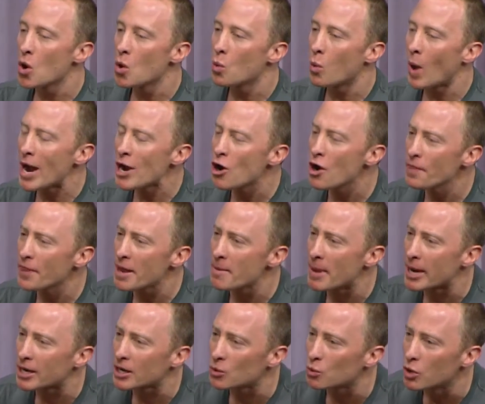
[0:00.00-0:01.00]
why can't they
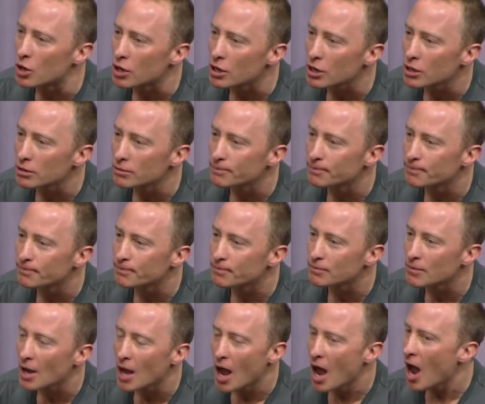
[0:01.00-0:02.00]
make it work?
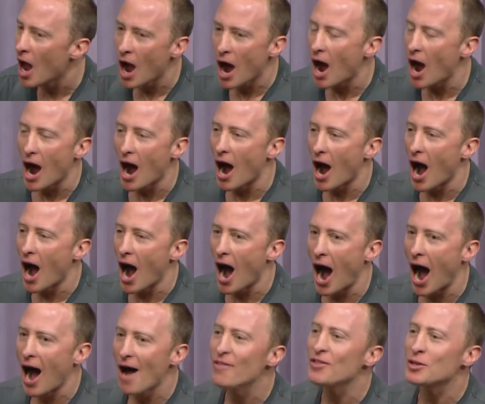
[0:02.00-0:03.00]

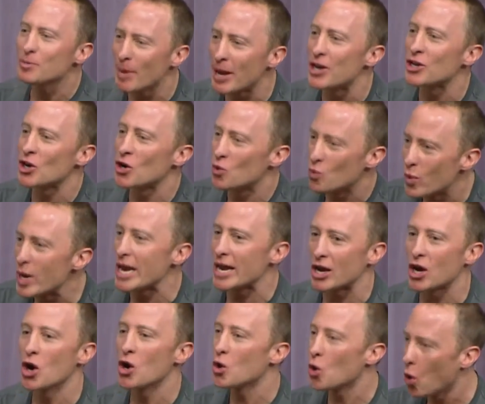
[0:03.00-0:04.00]
I've spent a
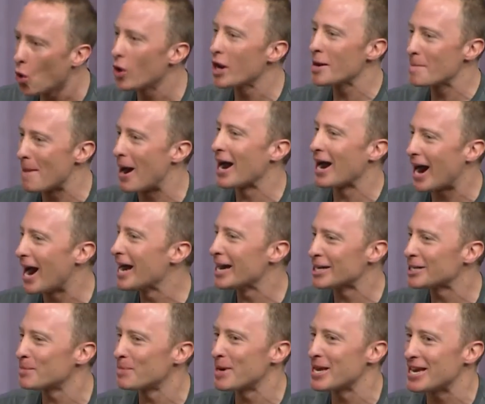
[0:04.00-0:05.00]
week calling my
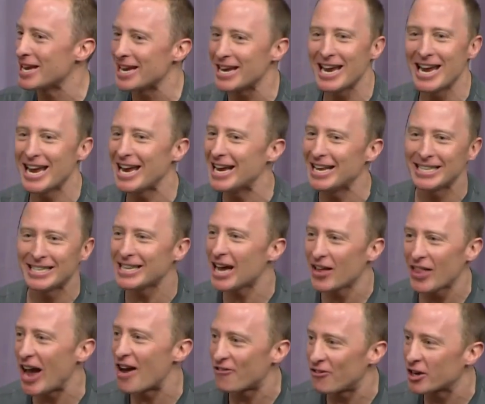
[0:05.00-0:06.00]
ISP in
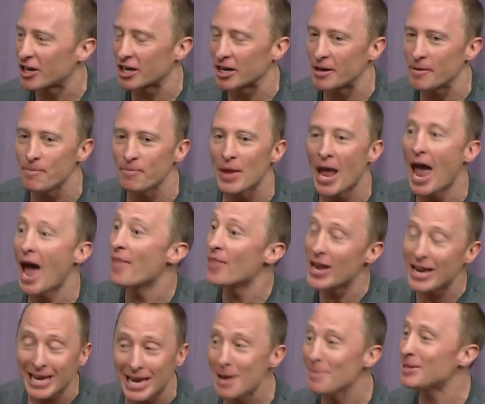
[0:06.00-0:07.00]
South Africa, and they
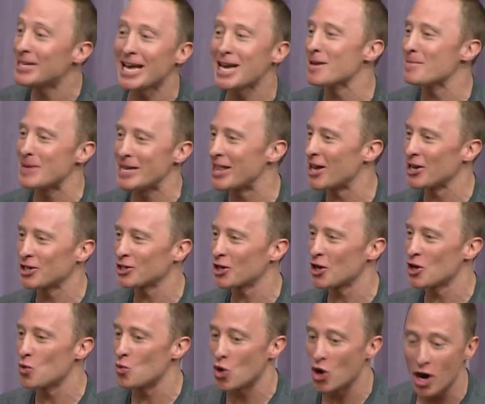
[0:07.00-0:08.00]
keep telling me that it's
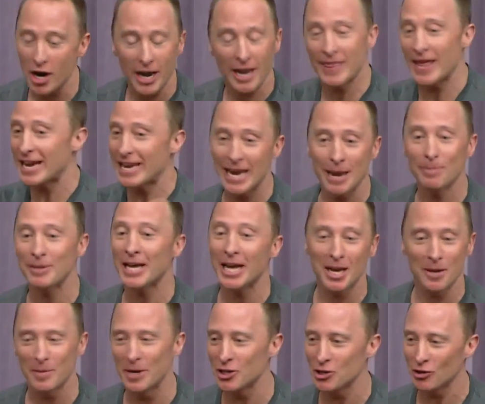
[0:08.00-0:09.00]
going to work, and they keep
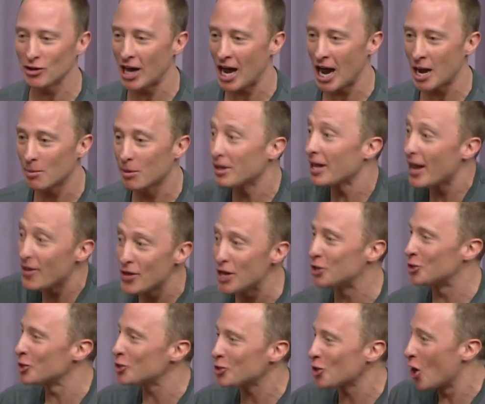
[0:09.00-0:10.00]
telling me it's reliable, and they
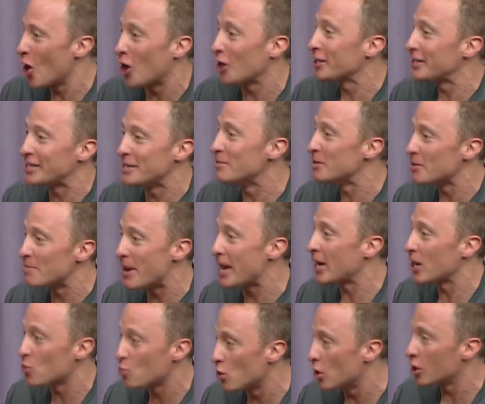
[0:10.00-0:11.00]
just can't seem to make
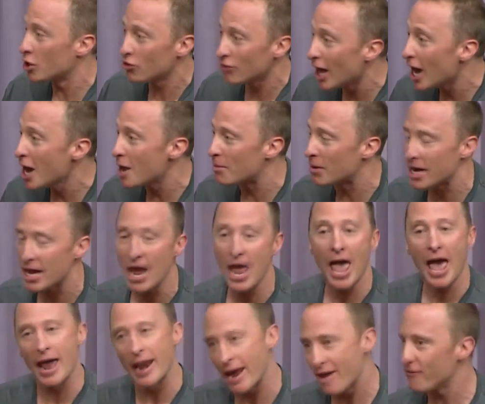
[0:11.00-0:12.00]
it work reliably.
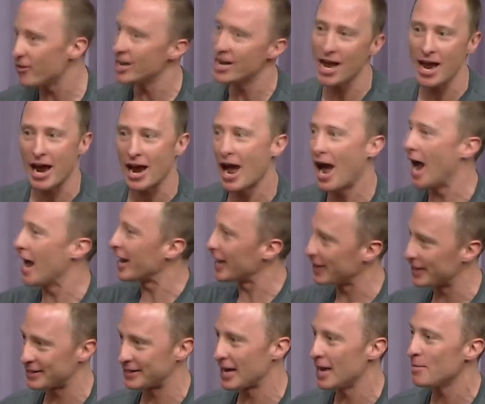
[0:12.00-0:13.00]
And every day I get
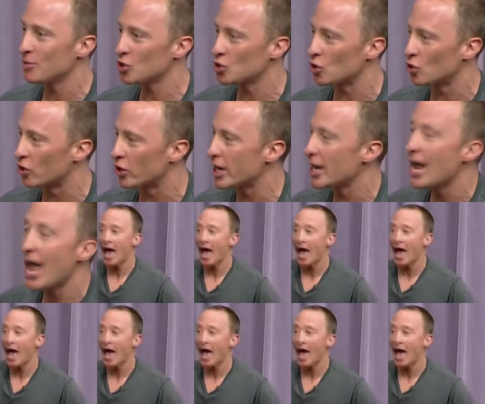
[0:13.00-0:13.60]
the same story,